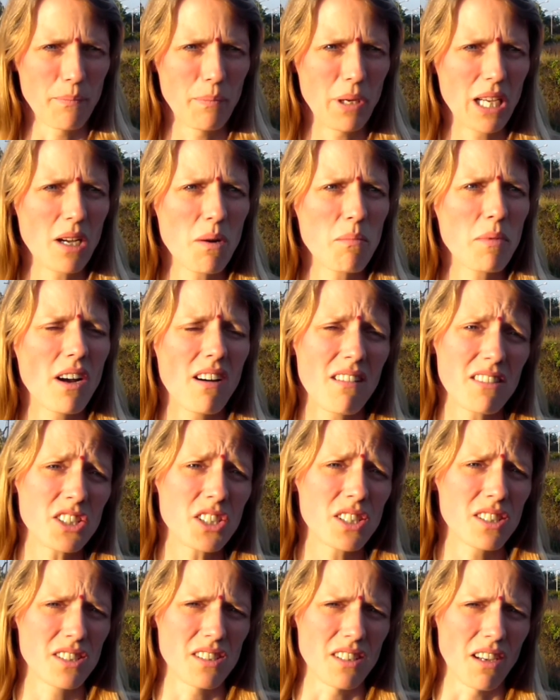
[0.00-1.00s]
become
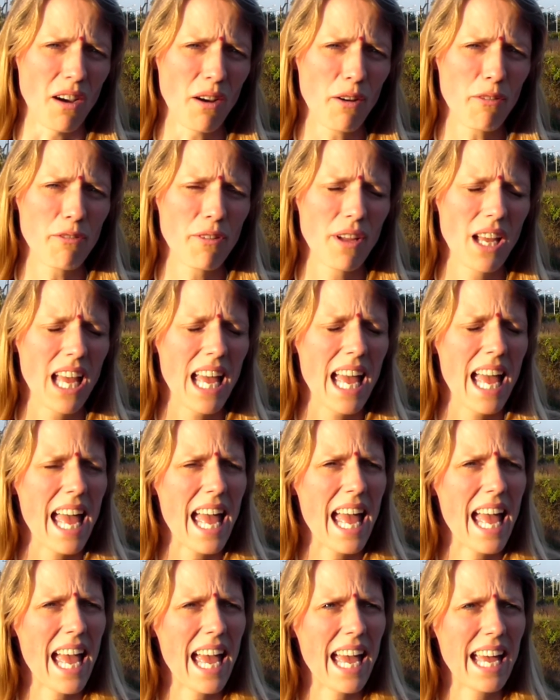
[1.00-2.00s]
conscious of,
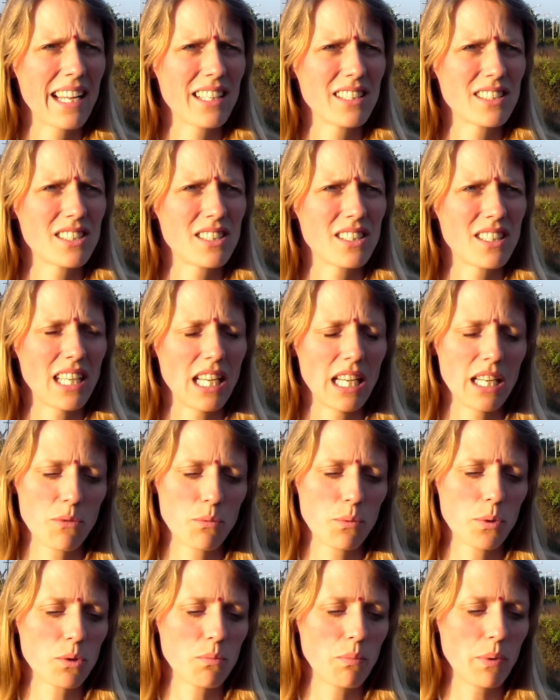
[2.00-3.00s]
and
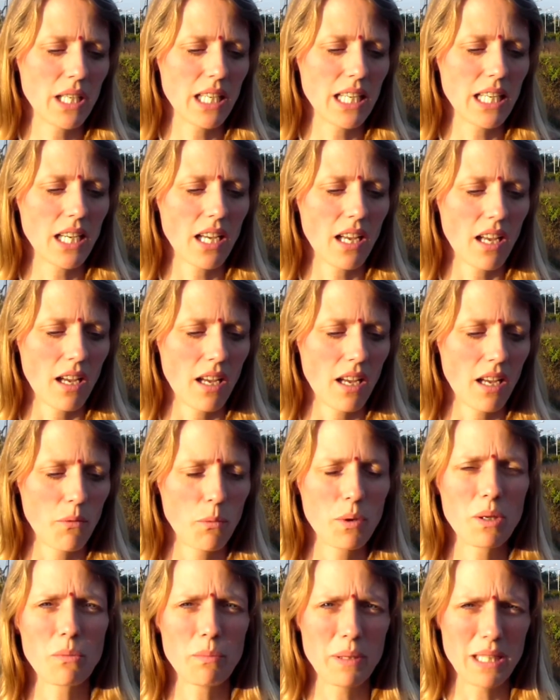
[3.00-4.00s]
it will be
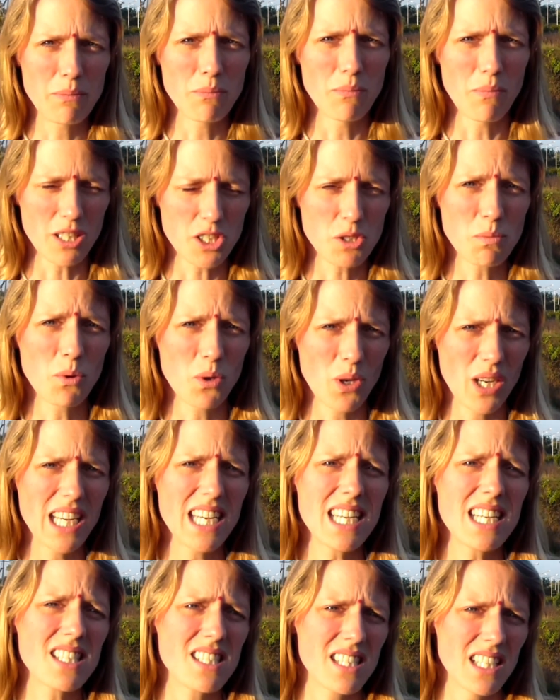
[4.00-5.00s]
much more
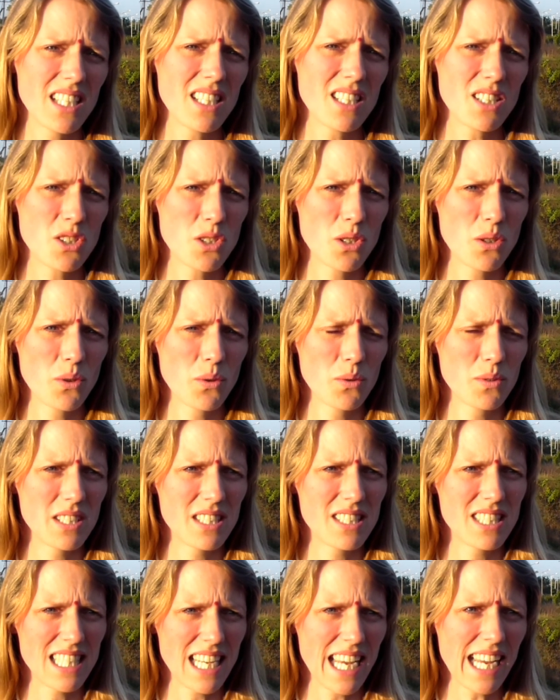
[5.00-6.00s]
easy to
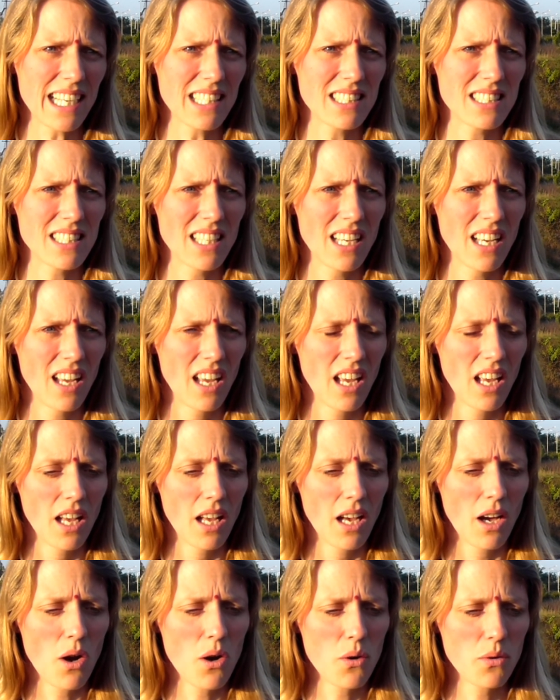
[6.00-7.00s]
detect,
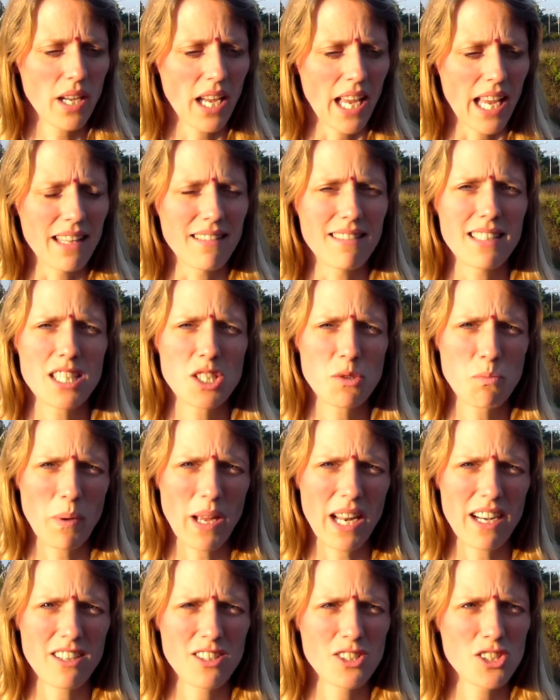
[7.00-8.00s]
okay, these
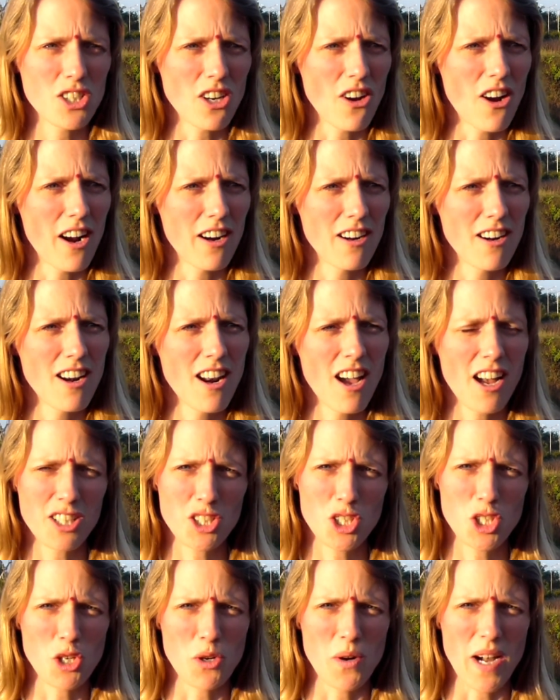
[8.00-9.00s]
patterns are
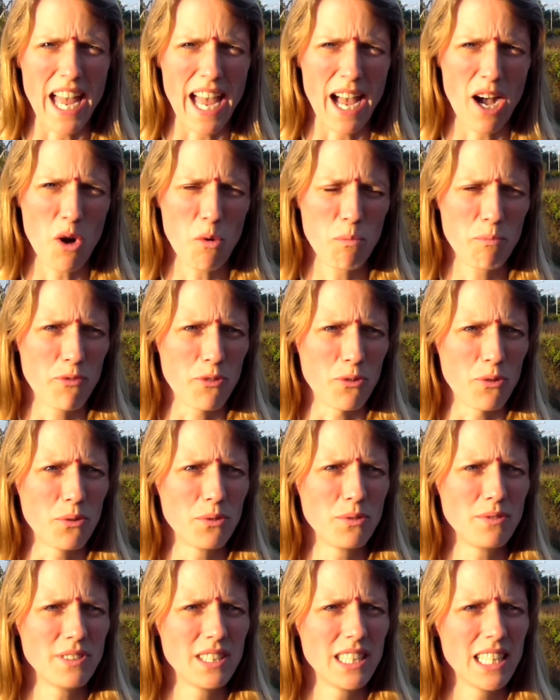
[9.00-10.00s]
not so
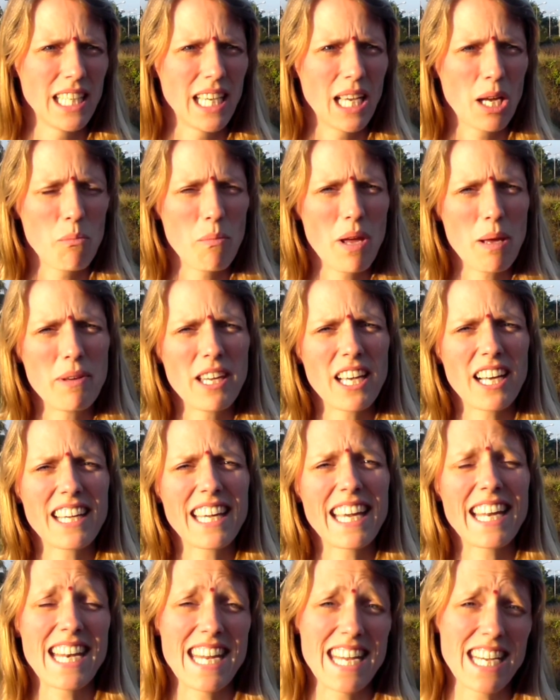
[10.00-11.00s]
helpful, maybe I
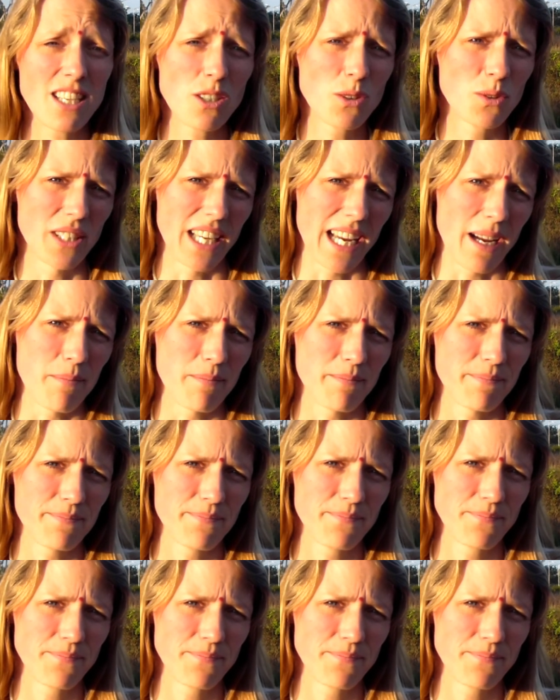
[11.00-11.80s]
can heal them.